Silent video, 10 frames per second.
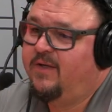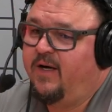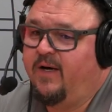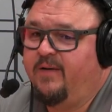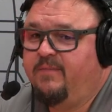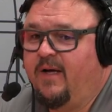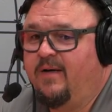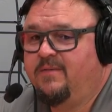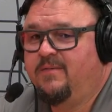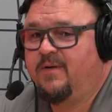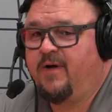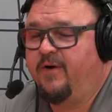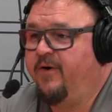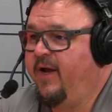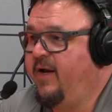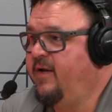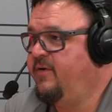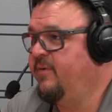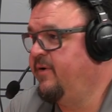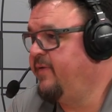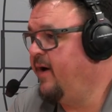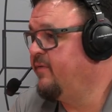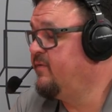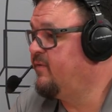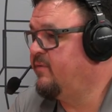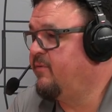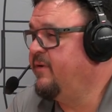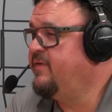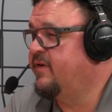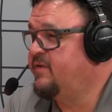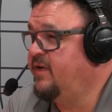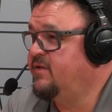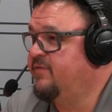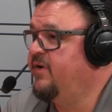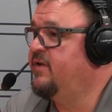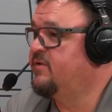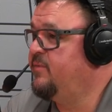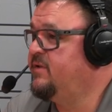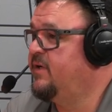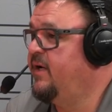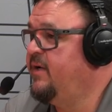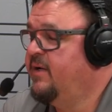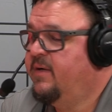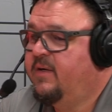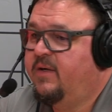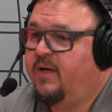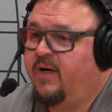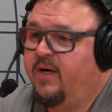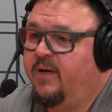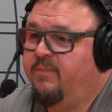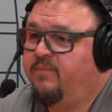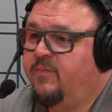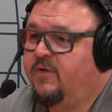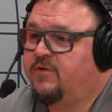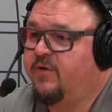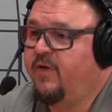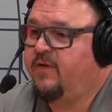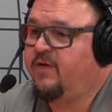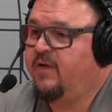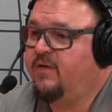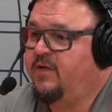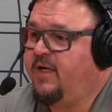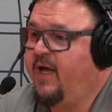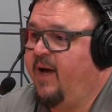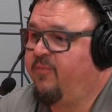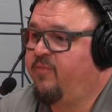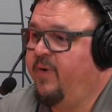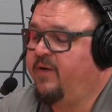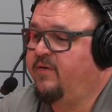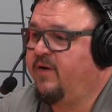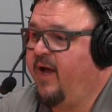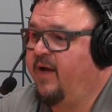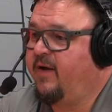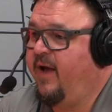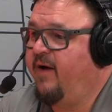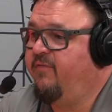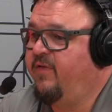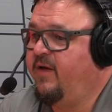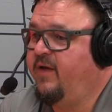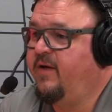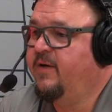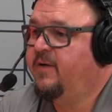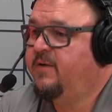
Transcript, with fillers: uh, one eighty, two hundred thousandths, or three sixteenths of an inch, we say, um, so that the decaps. But you can't have the